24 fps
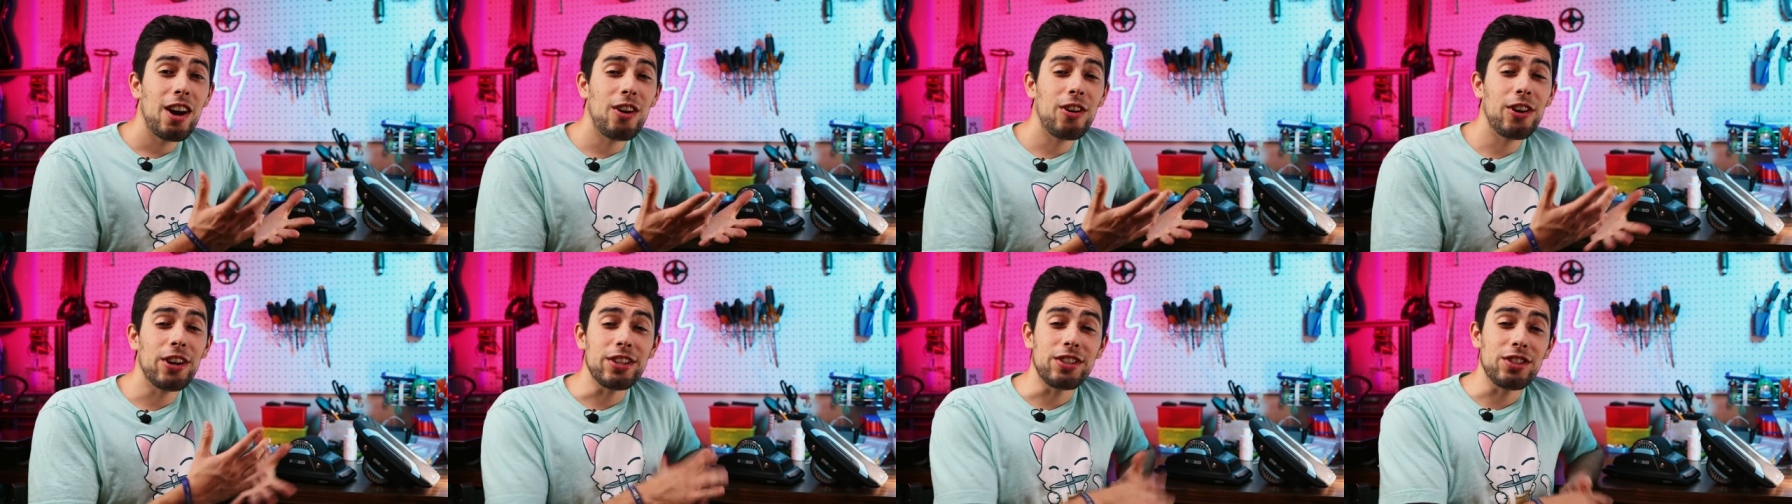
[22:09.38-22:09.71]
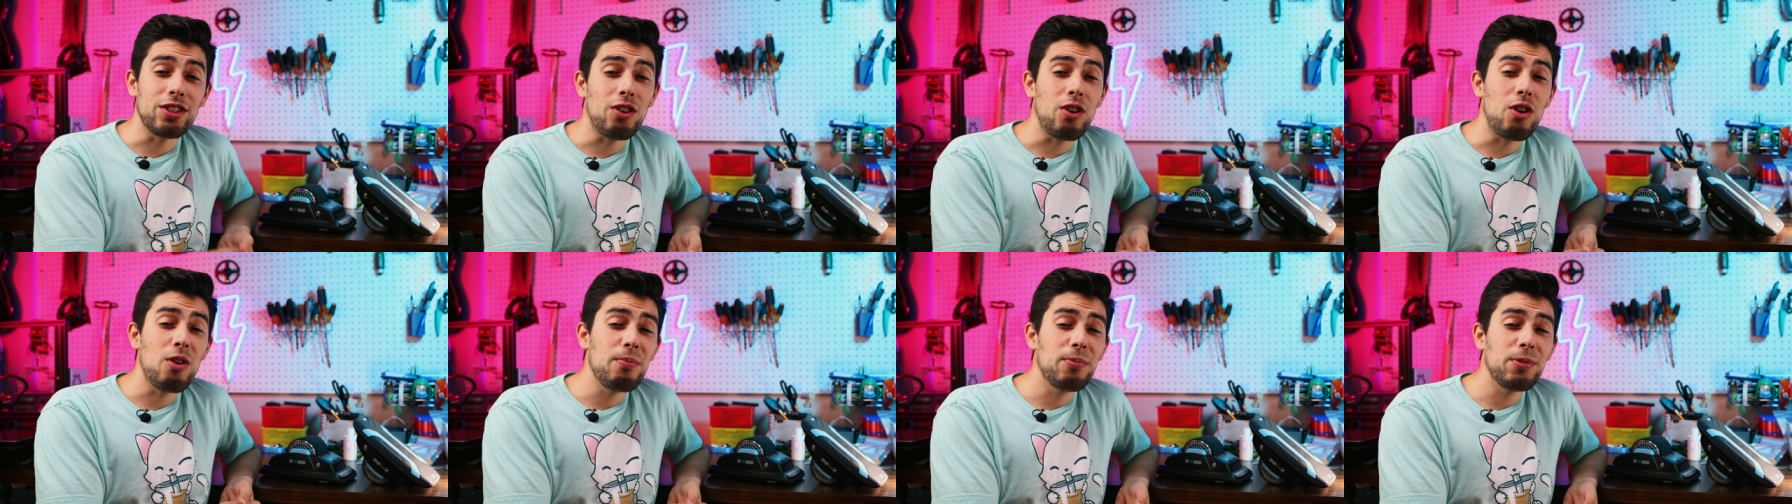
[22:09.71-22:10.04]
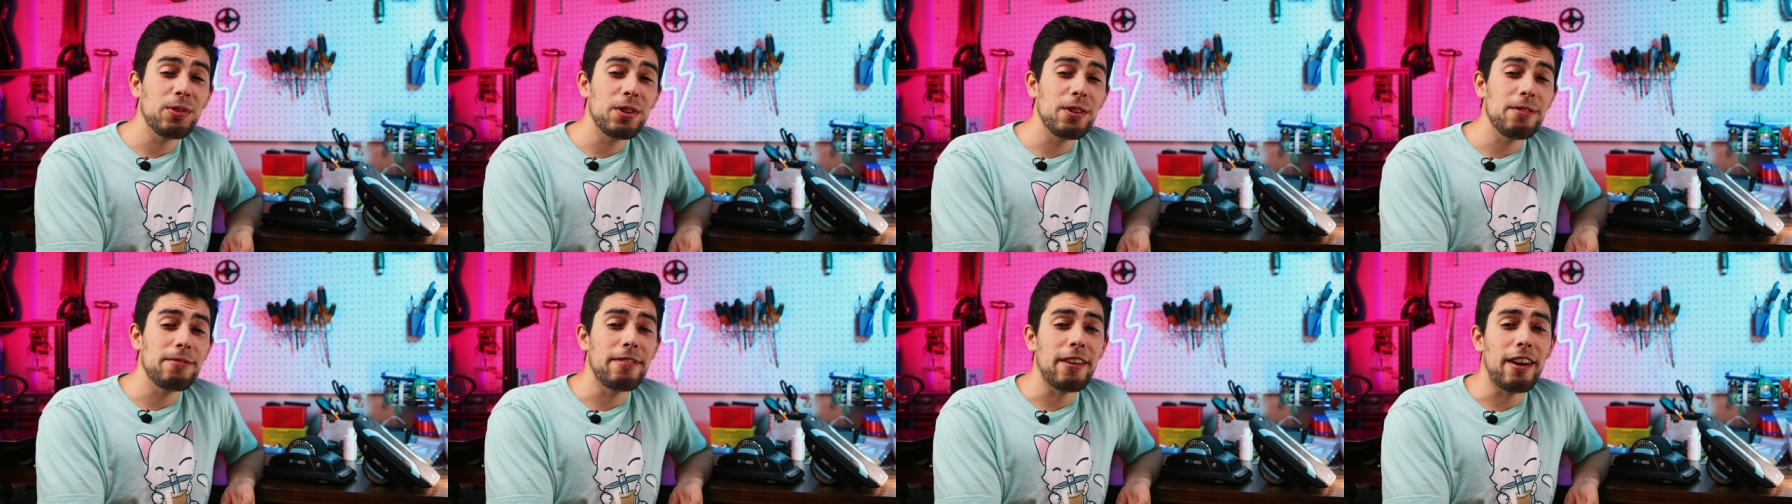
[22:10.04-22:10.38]
All right, so
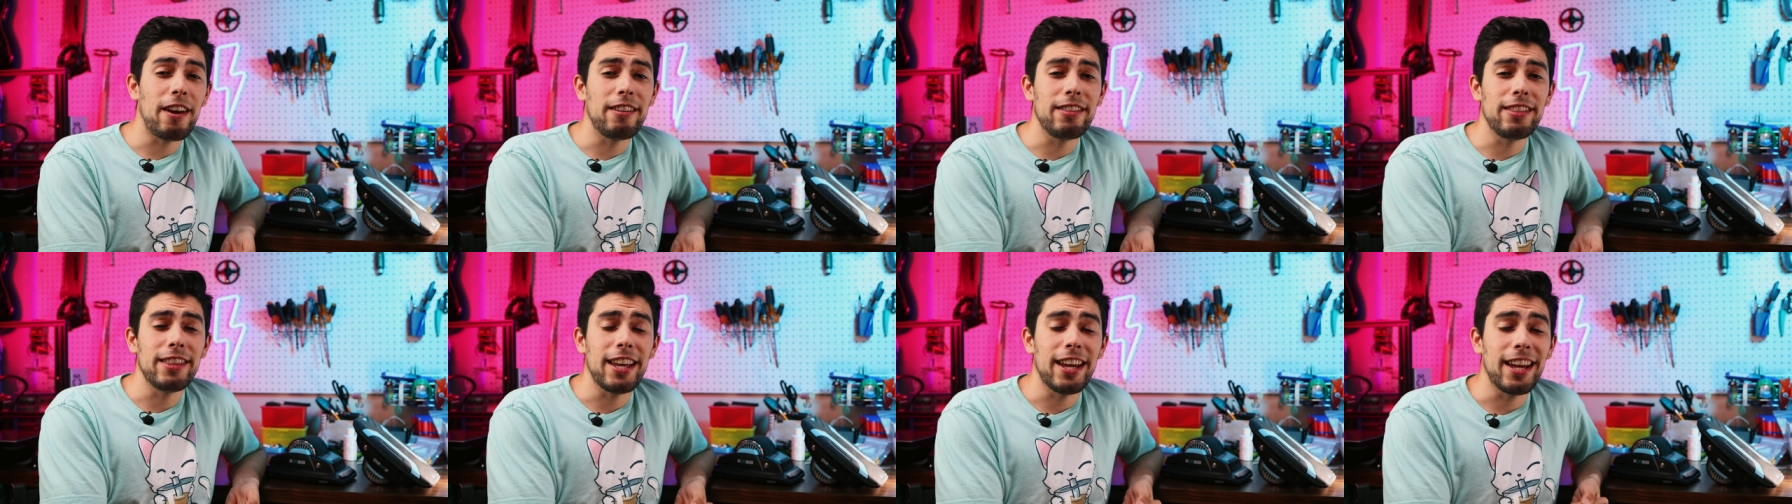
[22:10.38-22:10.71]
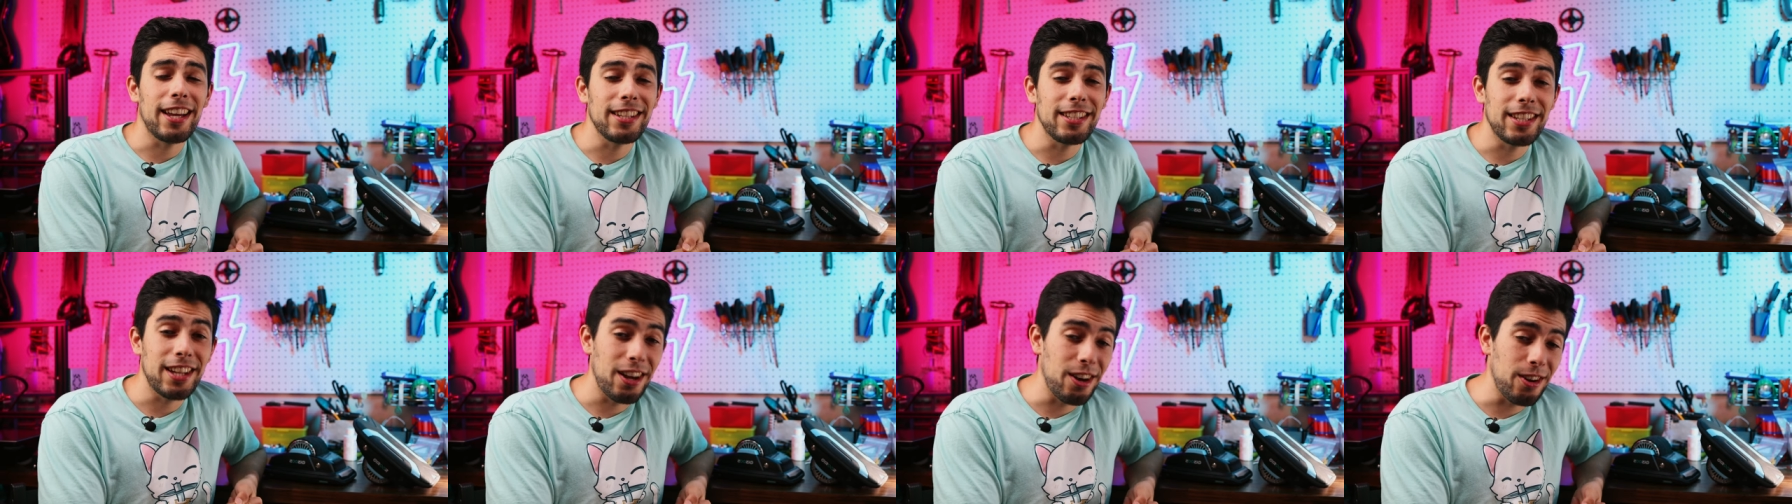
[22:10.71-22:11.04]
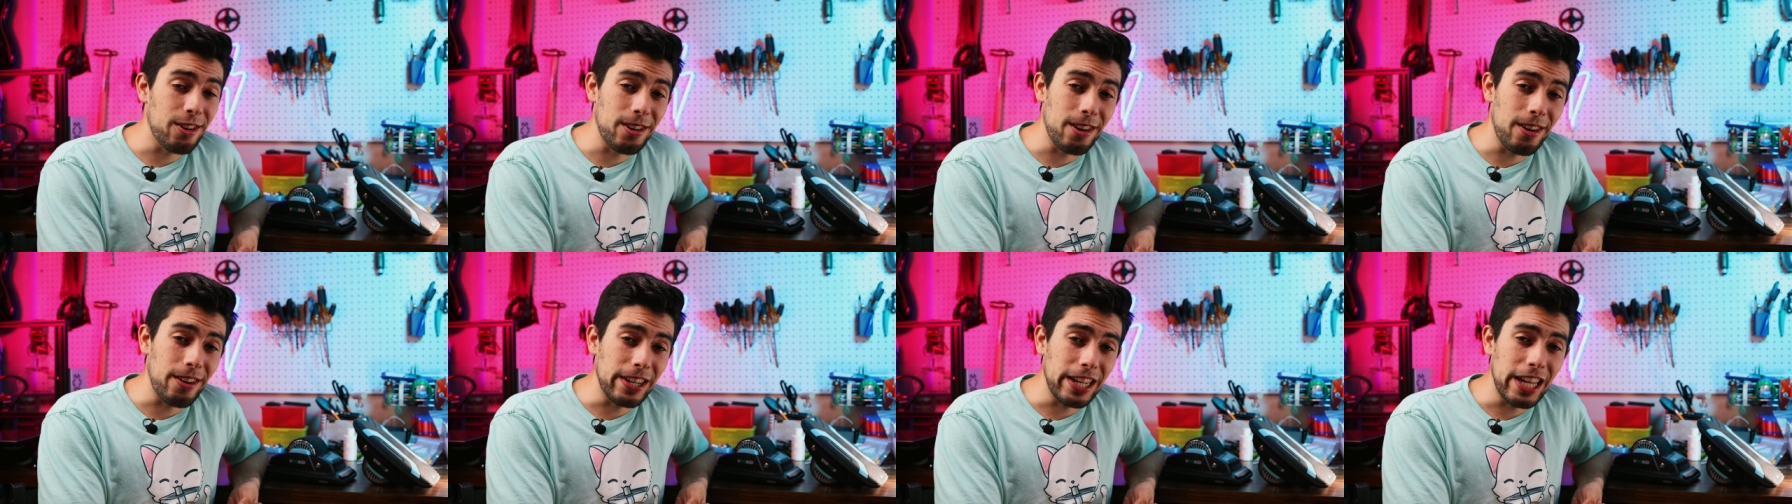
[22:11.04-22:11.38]
hopefully you found that
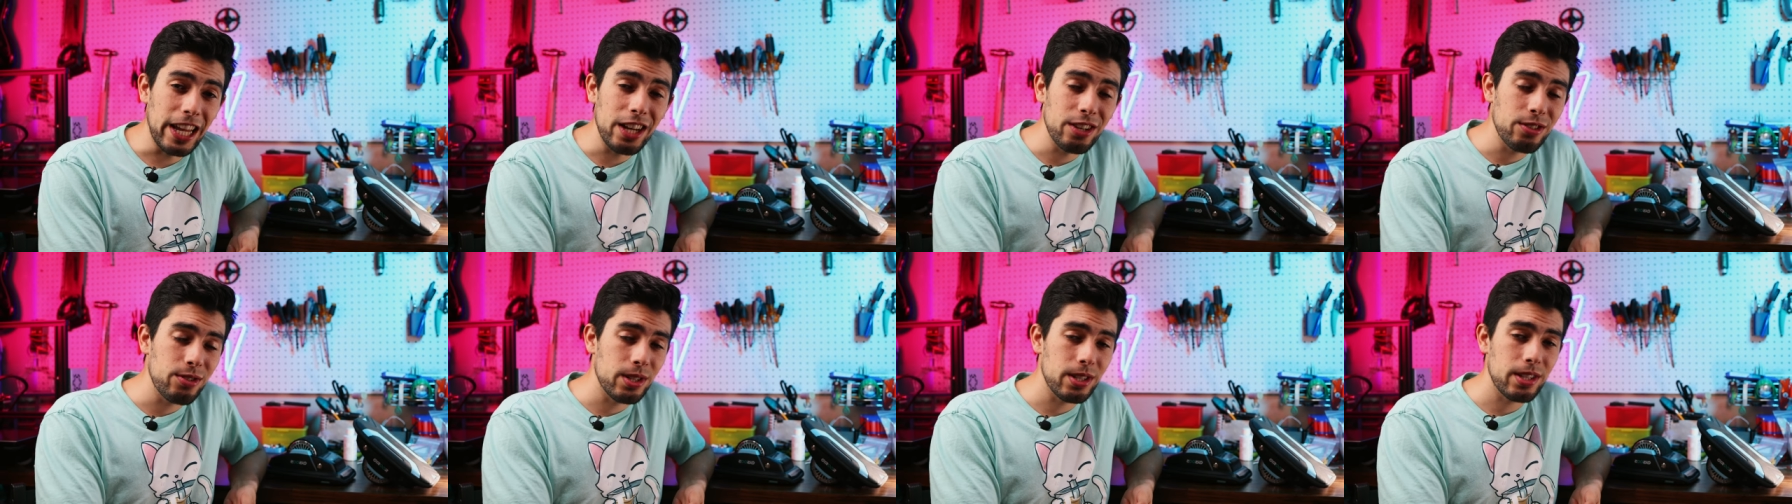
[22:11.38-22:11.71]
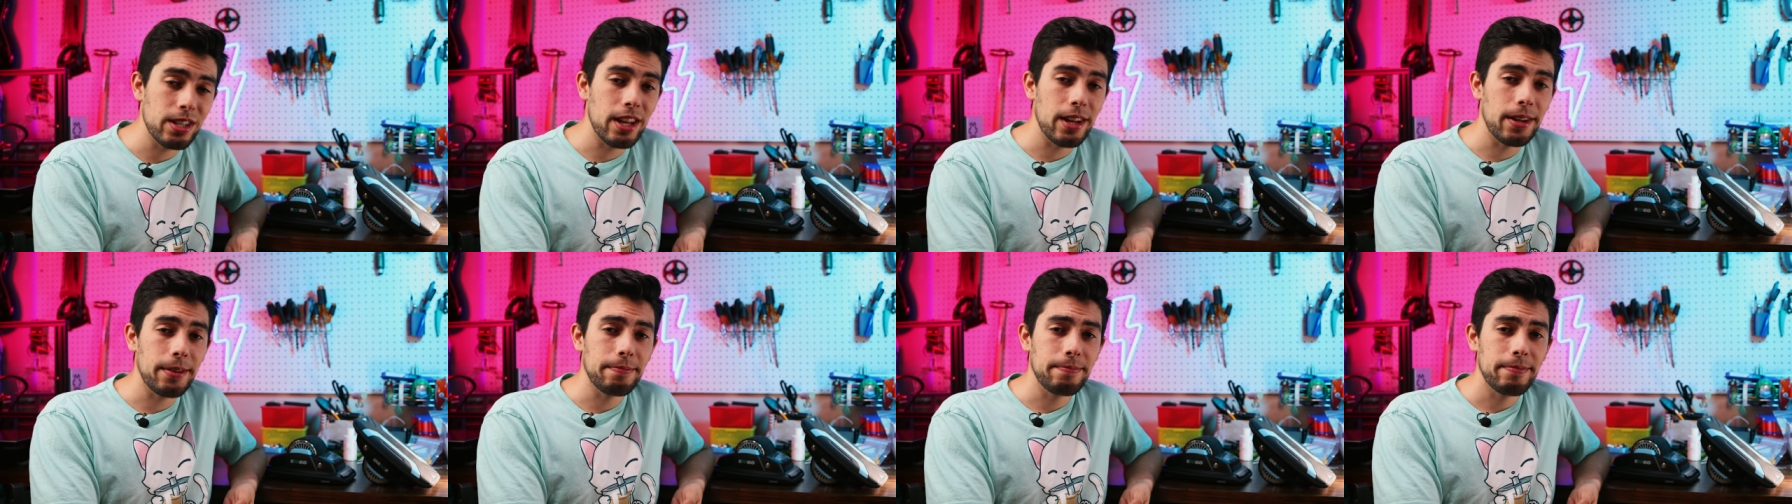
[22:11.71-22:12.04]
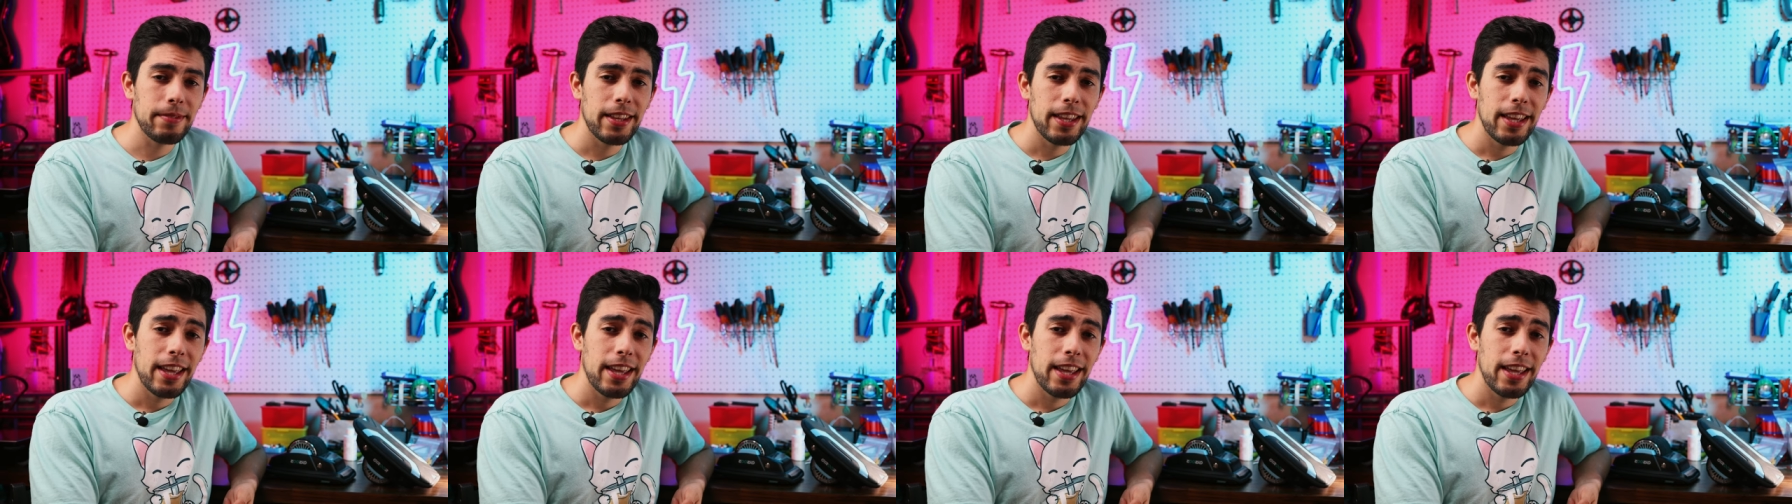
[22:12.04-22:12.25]
teardown interesting.